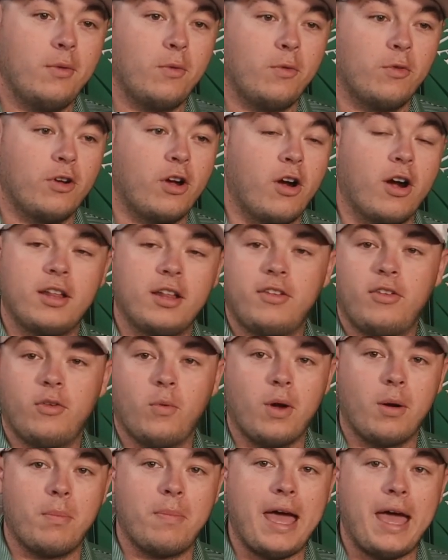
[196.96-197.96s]
Regardless
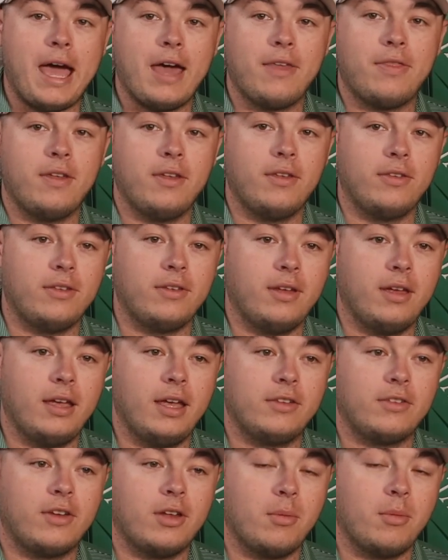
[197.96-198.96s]
of where path is,
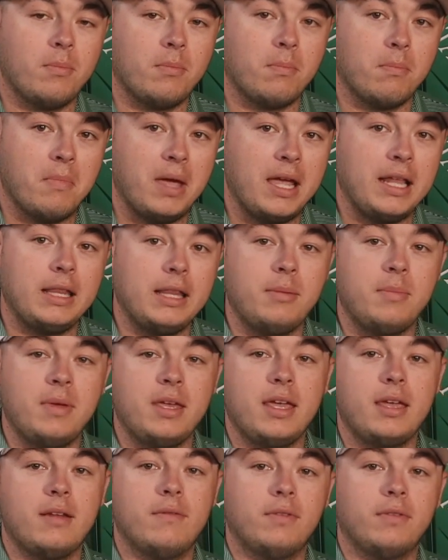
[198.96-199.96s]
it's going to mainly
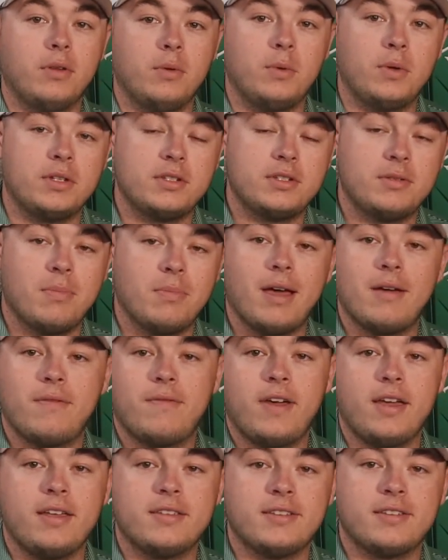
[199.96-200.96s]
be influenced by
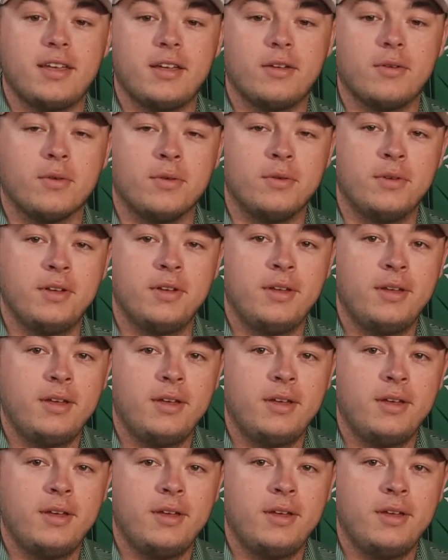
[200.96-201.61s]
face angle.